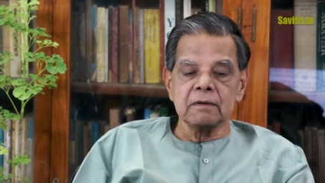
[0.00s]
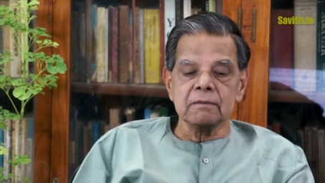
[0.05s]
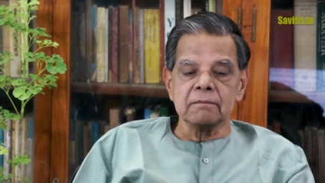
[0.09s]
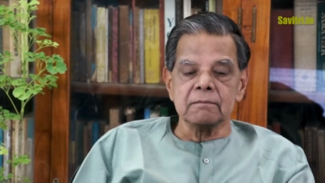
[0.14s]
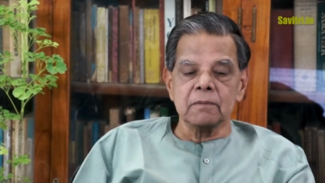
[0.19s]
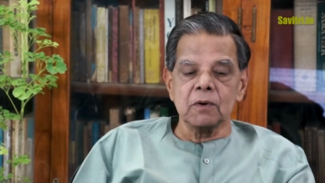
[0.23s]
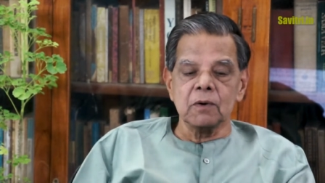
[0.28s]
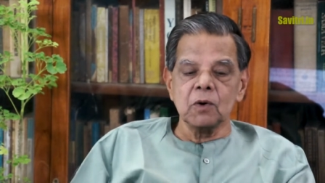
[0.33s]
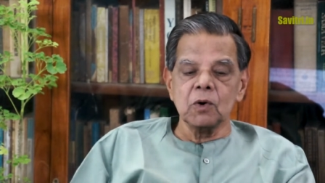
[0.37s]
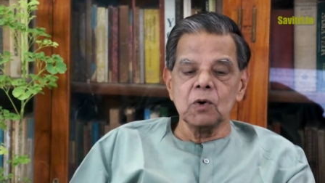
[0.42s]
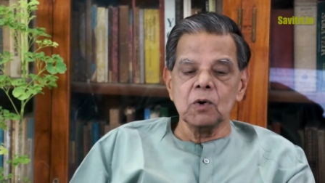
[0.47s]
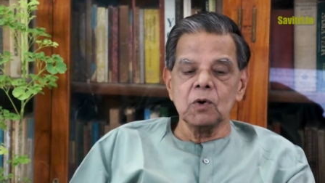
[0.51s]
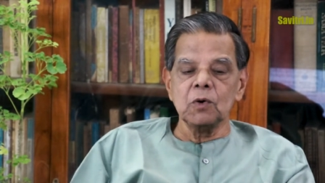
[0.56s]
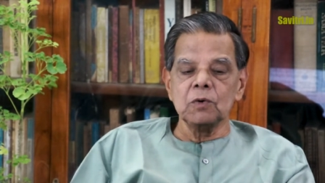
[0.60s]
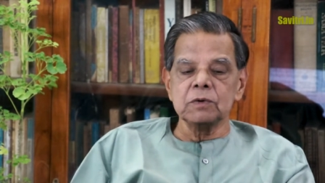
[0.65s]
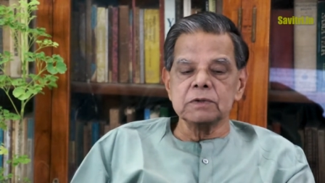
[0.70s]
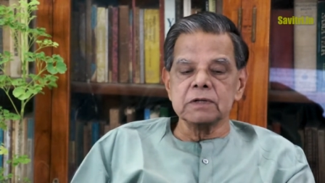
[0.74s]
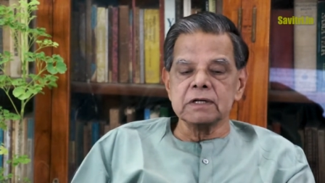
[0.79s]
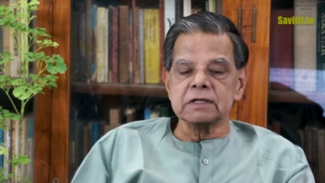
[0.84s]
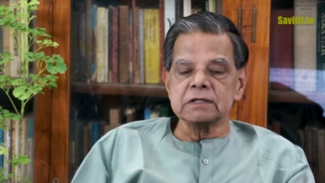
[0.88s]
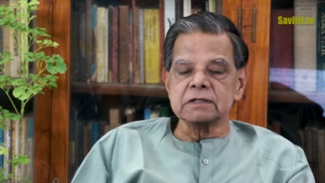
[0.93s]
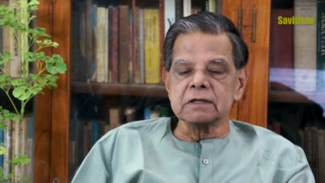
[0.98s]

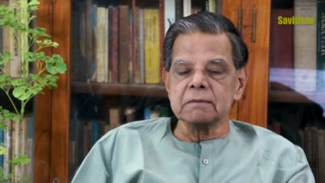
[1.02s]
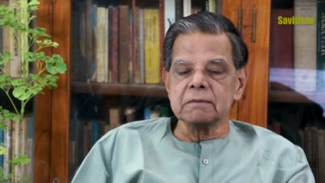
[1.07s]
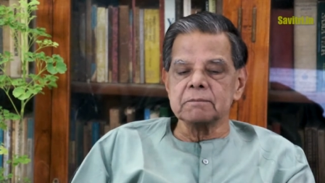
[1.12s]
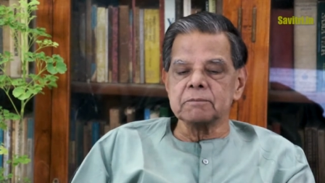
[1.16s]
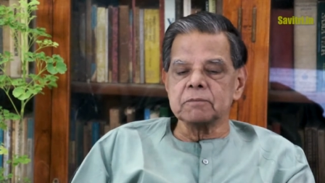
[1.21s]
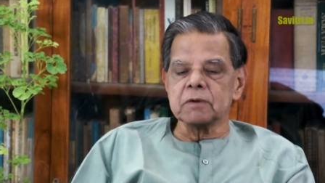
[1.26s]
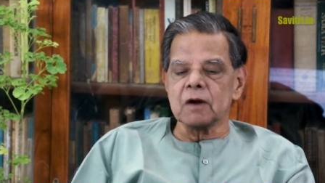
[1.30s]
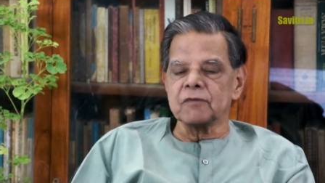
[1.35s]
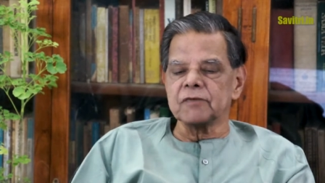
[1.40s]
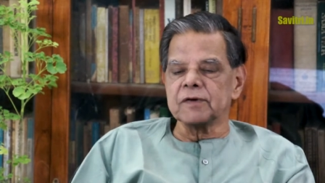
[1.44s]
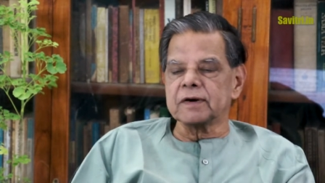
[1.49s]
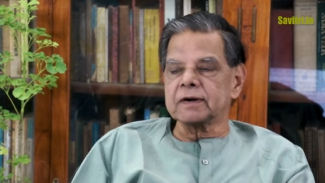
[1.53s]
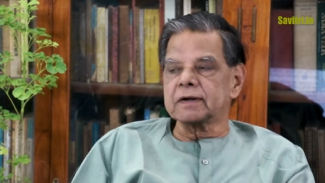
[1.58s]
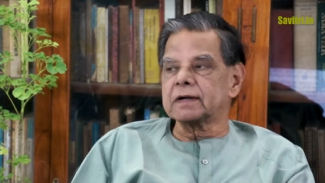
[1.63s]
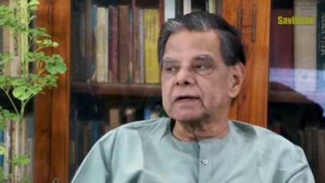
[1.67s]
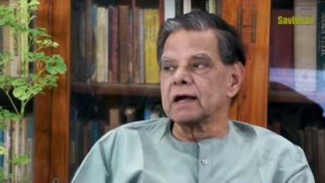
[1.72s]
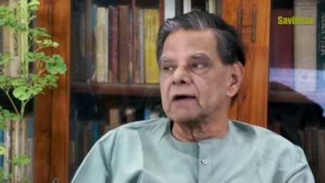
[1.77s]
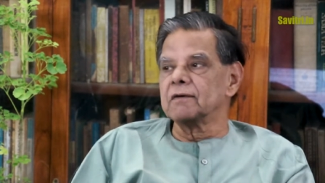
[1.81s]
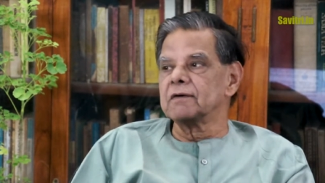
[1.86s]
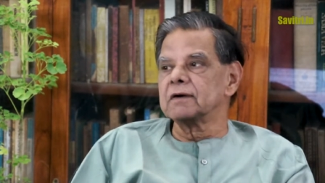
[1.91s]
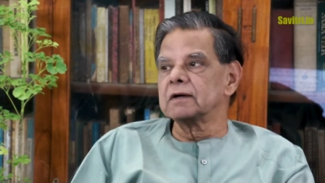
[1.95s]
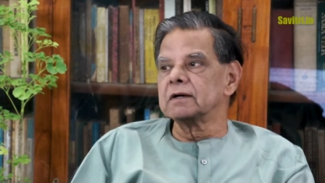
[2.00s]
moved in some prophet
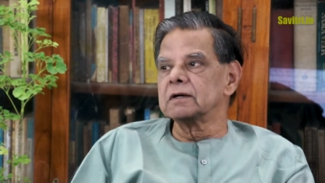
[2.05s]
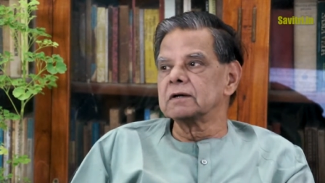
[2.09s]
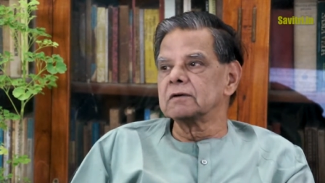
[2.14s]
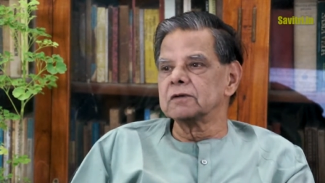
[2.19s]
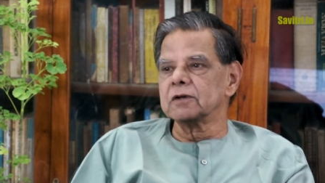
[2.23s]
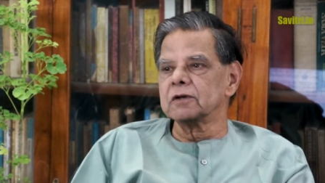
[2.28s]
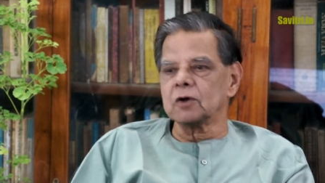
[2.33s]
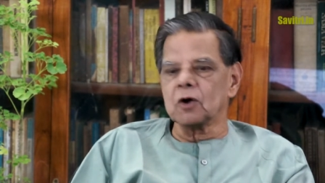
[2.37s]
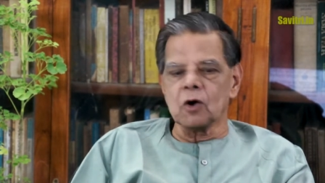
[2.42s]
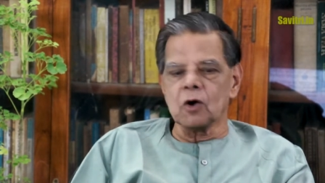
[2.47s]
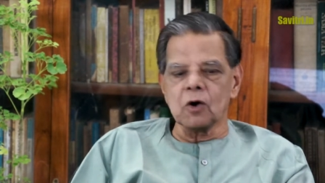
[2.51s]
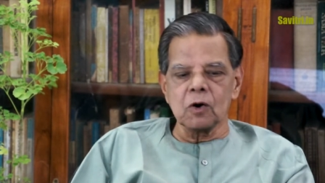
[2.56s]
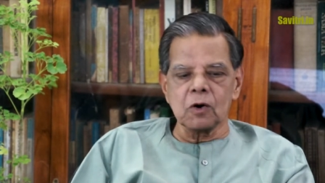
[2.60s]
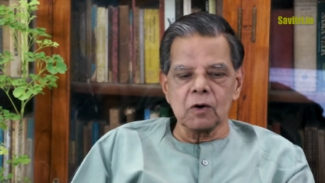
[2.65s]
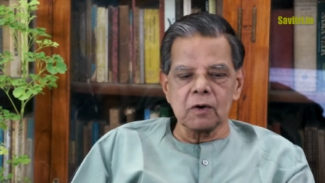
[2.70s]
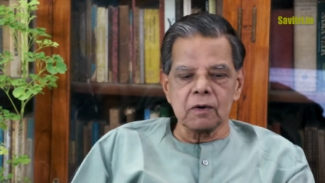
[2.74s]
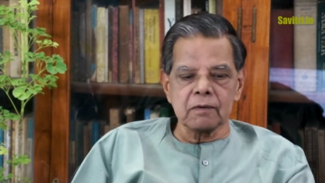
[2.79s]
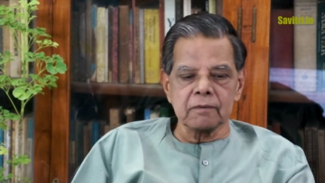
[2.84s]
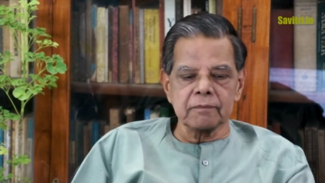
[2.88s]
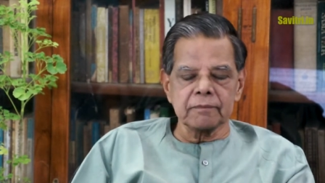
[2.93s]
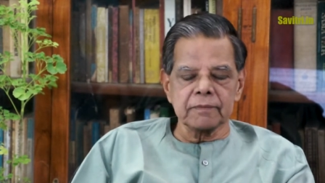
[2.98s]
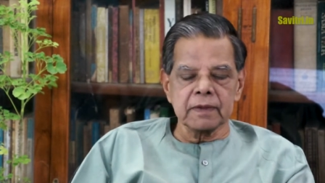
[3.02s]
cavern of the
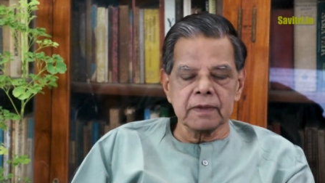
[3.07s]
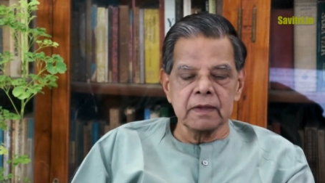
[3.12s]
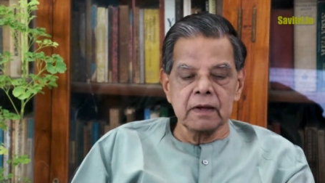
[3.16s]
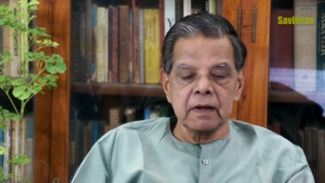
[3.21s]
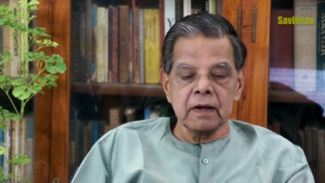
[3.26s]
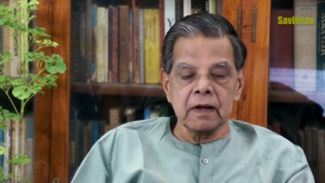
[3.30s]
gone,